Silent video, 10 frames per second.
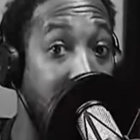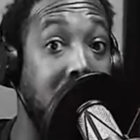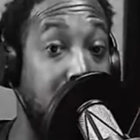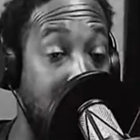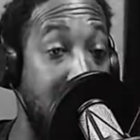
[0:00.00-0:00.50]

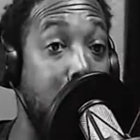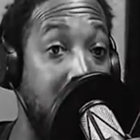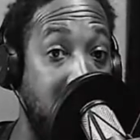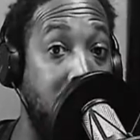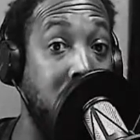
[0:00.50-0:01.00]
making
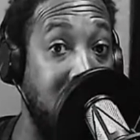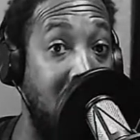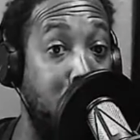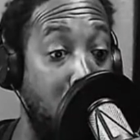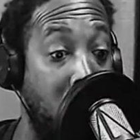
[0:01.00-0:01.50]
money off the
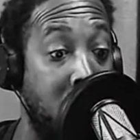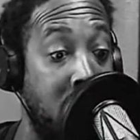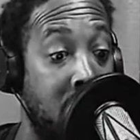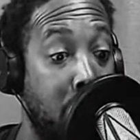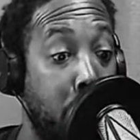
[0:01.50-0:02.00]
stock market.
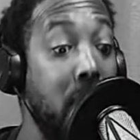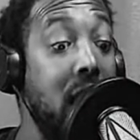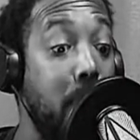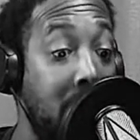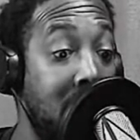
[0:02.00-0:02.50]
Please
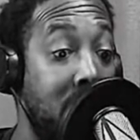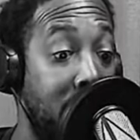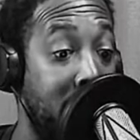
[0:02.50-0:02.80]
believe it.